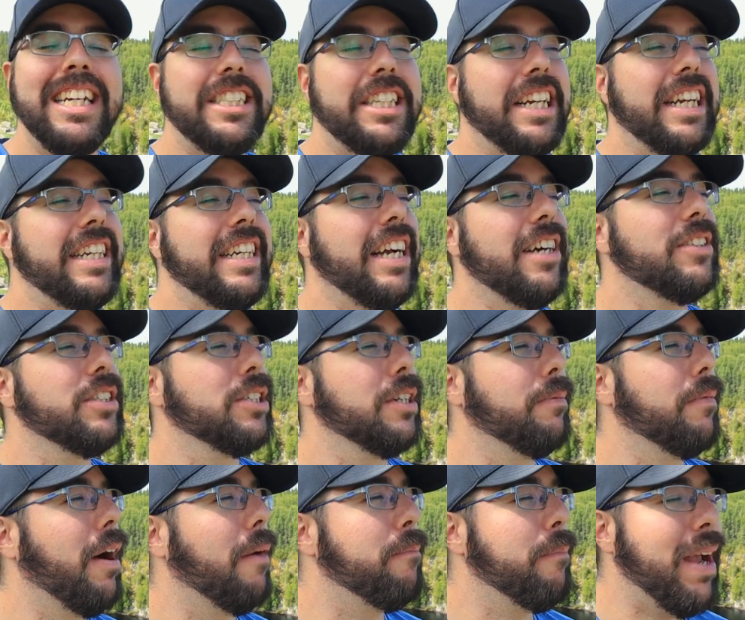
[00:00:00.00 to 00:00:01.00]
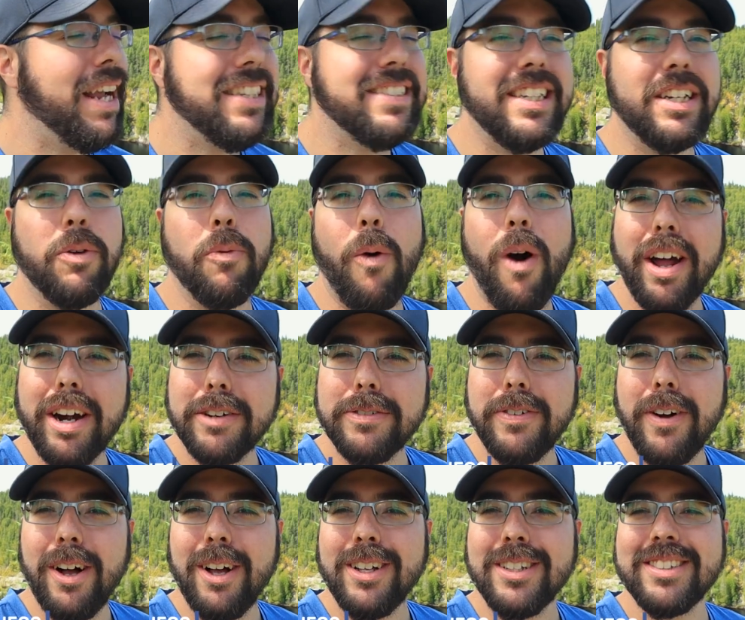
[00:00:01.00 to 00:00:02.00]
checking out some amazing
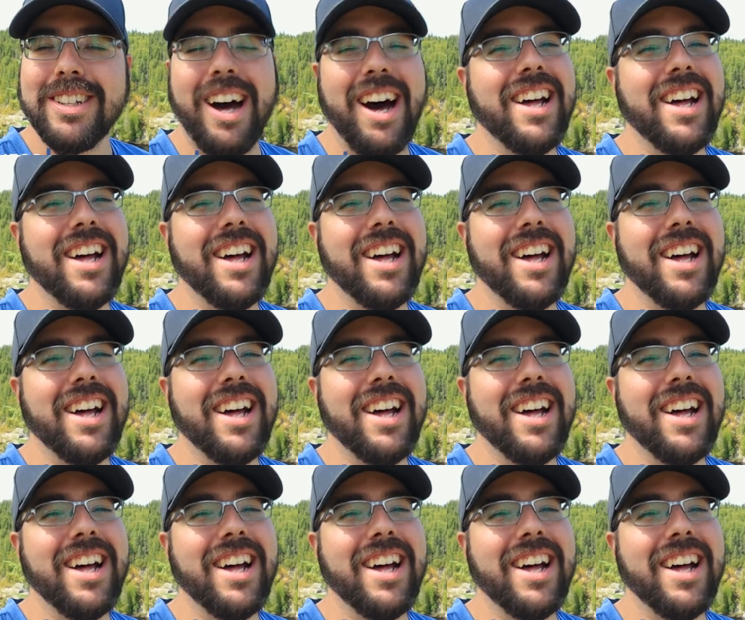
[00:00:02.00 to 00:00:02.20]
waterfalls.